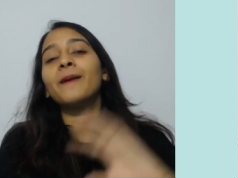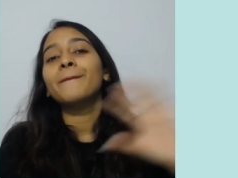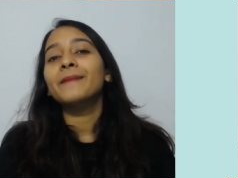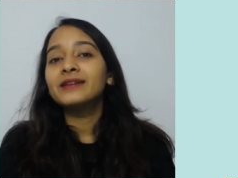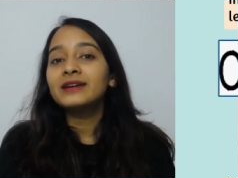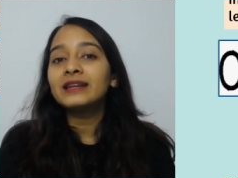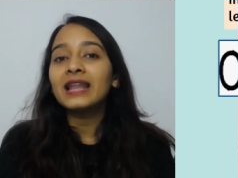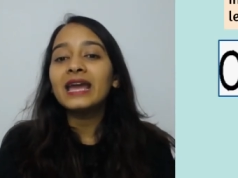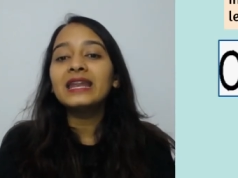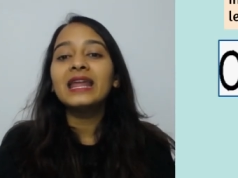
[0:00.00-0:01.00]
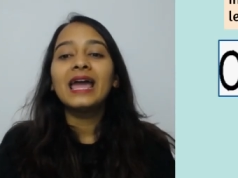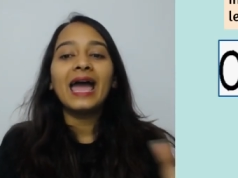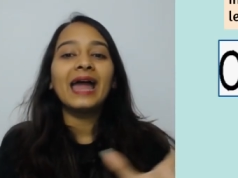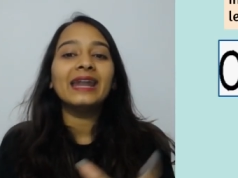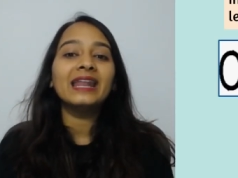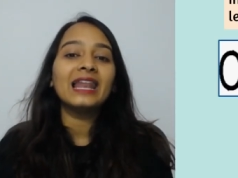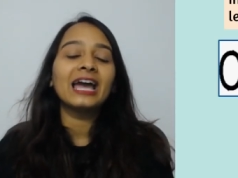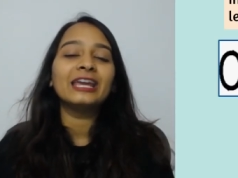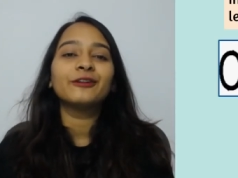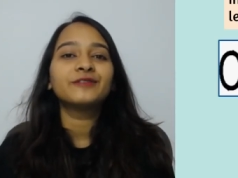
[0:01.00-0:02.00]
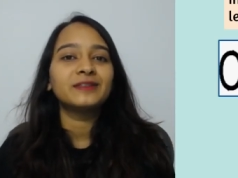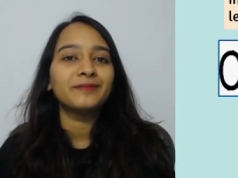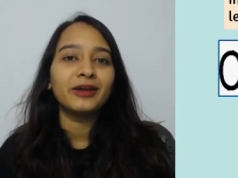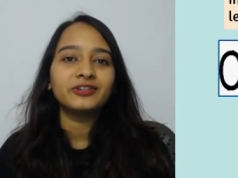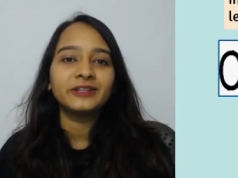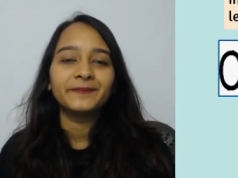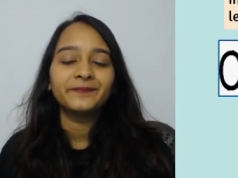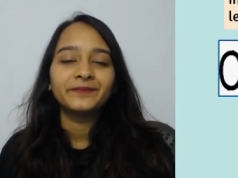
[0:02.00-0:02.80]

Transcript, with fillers: a mirror line and a line of symmetry.